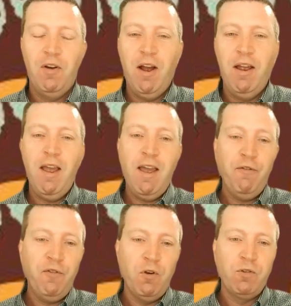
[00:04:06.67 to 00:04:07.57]
Right,
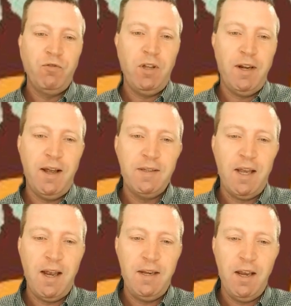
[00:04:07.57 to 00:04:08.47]
a4 is a really
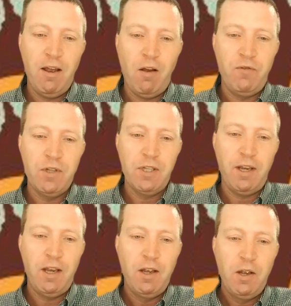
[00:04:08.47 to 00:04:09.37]
nice idea,
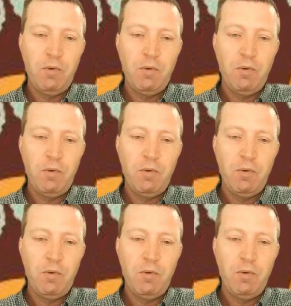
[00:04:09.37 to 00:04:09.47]
obviously.